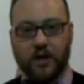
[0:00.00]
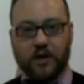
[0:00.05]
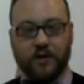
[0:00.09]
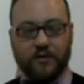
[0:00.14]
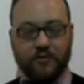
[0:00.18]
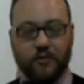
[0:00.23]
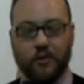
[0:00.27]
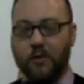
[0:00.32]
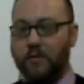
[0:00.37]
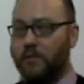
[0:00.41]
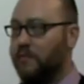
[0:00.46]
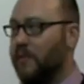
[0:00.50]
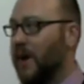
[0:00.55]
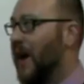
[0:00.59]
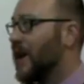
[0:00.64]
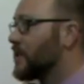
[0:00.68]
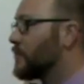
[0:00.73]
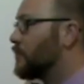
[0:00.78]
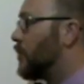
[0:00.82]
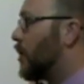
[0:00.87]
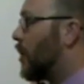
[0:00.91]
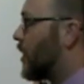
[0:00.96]
to form a
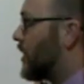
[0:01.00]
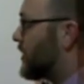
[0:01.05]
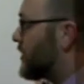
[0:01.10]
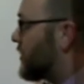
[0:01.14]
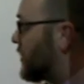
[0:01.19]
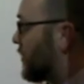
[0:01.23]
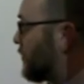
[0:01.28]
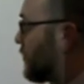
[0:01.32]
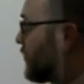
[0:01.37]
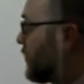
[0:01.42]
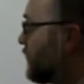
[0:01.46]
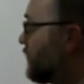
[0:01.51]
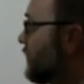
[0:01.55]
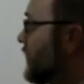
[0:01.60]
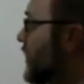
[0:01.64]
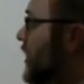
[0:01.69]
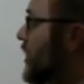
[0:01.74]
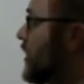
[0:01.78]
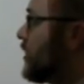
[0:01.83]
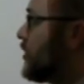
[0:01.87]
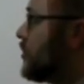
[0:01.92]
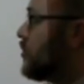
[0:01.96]
past participle,
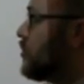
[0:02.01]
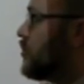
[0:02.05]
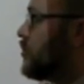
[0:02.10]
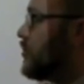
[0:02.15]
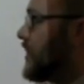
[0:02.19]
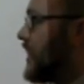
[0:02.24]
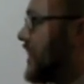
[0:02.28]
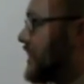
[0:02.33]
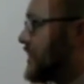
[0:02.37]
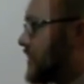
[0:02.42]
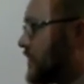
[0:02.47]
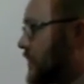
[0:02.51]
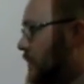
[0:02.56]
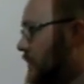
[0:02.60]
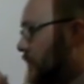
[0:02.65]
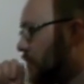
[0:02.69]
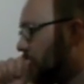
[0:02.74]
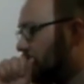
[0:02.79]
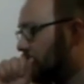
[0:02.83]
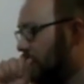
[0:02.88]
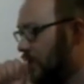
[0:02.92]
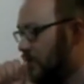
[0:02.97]
you do this.
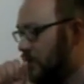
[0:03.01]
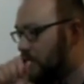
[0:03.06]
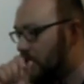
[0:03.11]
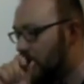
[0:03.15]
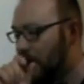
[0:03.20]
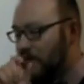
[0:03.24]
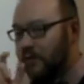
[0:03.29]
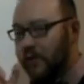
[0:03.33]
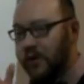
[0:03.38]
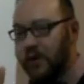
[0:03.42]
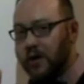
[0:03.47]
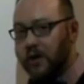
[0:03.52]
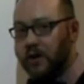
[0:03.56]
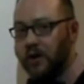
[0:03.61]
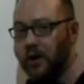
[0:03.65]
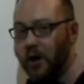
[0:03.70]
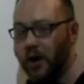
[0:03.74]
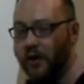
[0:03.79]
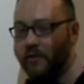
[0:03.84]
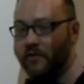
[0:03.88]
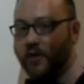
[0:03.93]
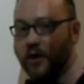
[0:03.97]
First off, we know that
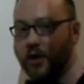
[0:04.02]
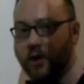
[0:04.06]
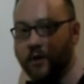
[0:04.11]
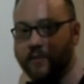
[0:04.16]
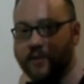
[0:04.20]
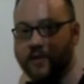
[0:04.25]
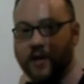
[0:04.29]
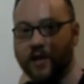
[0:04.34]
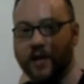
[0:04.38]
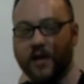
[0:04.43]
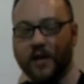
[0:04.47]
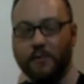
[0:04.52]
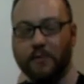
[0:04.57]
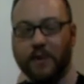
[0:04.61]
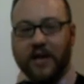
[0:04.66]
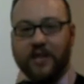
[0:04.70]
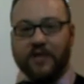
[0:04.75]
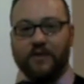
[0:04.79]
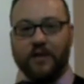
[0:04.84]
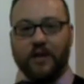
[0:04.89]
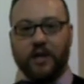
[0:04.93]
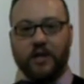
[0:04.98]
all verbs in
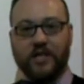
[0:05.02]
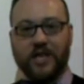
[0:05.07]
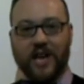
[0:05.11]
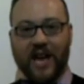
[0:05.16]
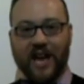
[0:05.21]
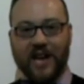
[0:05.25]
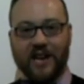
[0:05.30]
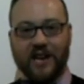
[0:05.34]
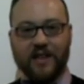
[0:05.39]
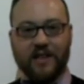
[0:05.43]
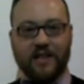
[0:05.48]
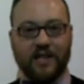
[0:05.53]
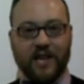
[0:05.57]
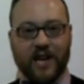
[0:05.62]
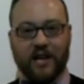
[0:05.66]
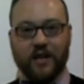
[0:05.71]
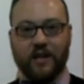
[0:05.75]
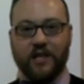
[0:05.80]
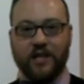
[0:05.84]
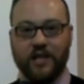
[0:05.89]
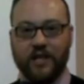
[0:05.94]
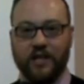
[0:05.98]
Pennsylvania Dutch end in the
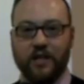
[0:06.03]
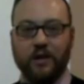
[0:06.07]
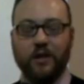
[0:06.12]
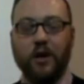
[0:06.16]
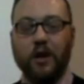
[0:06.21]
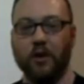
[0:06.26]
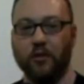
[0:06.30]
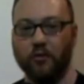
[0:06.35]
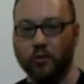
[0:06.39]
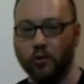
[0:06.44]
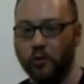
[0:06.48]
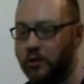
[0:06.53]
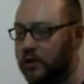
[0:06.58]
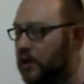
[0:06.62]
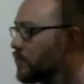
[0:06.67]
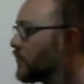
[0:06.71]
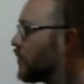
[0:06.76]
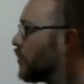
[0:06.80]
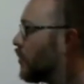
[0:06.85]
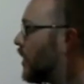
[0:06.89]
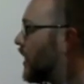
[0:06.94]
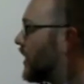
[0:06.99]
letter E. Rule
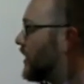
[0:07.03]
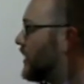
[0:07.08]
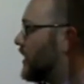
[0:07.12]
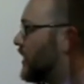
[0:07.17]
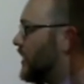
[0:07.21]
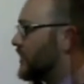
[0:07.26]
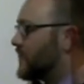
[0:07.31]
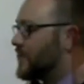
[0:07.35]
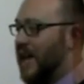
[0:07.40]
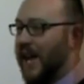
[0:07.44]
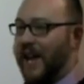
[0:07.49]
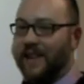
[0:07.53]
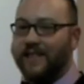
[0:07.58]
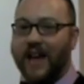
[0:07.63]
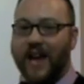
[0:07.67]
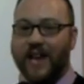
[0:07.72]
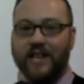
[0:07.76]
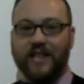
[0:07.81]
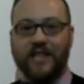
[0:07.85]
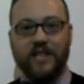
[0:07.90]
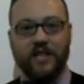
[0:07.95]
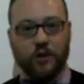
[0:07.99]
number one, take
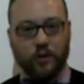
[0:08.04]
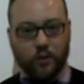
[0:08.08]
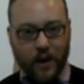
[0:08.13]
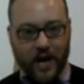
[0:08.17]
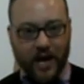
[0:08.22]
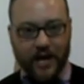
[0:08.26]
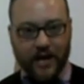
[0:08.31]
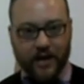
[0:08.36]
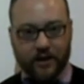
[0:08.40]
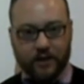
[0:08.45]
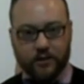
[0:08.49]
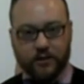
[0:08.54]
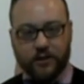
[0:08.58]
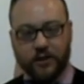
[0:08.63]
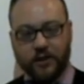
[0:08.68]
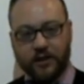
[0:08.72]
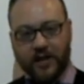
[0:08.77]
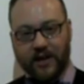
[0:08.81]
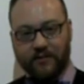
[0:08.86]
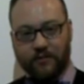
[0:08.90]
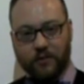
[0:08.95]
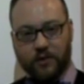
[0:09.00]
that E away.
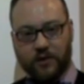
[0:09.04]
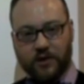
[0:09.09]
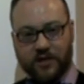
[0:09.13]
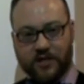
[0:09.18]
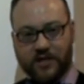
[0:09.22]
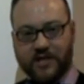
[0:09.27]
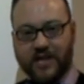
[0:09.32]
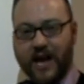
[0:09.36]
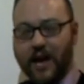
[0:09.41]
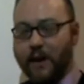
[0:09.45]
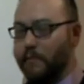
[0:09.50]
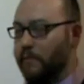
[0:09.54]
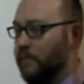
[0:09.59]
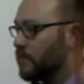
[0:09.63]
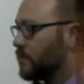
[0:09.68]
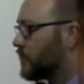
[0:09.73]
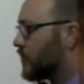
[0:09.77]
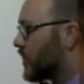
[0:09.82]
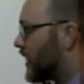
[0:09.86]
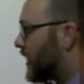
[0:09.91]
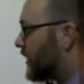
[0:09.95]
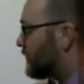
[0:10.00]
You're left with your stem,
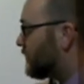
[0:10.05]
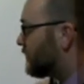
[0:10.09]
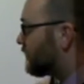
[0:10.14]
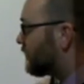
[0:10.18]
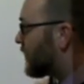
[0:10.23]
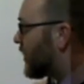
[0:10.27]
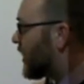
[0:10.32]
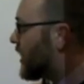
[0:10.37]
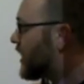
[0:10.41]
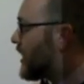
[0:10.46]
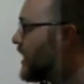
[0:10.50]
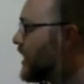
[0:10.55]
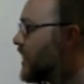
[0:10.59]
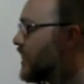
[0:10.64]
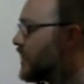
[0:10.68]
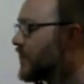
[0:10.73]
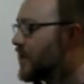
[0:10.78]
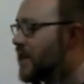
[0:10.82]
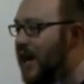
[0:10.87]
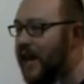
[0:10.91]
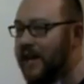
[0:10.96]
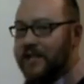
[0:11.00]
right?
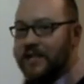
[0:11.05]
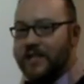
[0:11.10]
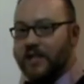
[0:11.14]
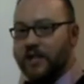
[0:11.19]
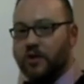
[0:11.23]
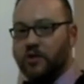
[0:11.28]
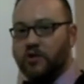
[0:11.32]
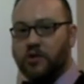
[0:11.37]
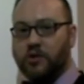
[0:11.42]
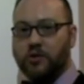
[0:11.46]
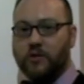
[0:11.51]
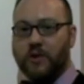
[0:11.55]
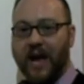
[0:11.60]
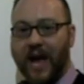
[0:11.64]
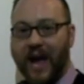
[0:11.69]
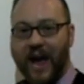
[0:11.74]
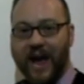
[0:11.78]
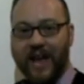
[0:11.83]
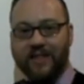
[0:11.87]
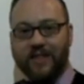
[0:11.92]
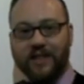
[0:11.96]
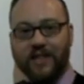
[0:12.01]
The next thing you do,
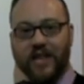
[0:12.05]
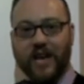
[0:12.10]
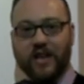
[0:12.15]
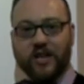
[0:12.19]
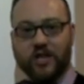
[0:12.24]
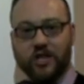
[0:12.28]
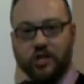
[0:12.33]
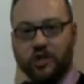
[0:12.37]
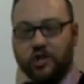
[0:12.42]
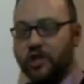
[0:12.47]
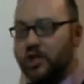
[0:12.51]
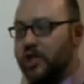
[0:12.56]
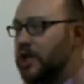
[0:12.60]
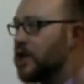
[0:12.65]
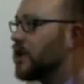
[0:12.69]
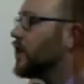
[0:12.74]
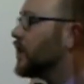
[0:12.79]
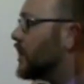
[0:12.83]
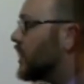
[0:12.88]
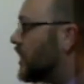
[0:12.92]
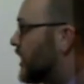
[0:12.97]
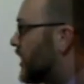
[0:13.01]
add the letters
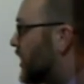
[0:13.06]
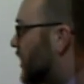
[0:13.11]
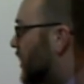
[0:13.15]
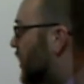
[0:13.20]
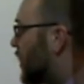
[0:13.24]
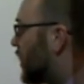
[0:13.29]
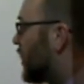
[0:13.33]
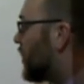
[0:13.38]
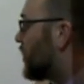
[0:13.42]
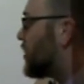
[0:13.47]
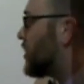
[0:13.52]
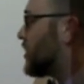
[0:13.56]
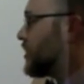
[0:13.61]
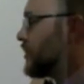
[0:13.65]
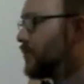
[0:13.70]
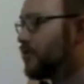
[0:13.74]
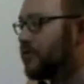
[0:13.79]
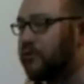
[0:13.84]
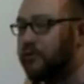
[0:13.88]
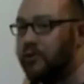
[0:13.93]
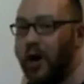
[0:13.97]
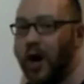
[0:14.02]
GE to the
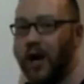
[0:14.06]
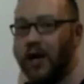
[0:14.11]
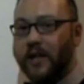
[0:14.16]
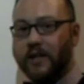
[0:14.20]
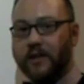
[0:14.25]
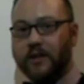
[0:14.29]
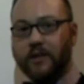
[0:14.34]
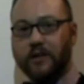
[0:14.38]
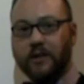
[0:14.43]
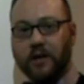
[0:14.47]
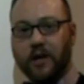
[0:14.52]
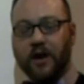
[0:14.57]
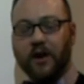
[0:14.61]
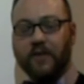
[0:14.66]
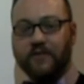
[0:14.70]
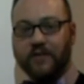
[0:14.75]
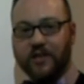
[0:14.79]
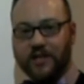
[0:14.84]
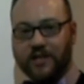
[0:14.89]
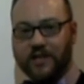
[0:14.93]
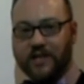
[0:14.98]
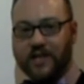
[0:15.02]
front of
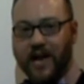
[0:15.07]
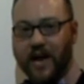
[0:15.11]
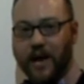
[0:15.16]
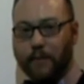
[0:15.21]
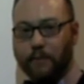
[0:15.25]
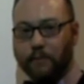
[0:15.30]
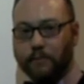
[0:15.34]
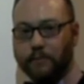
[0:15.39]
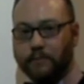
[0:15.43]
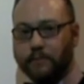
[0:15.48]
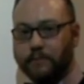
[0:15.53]
the stem.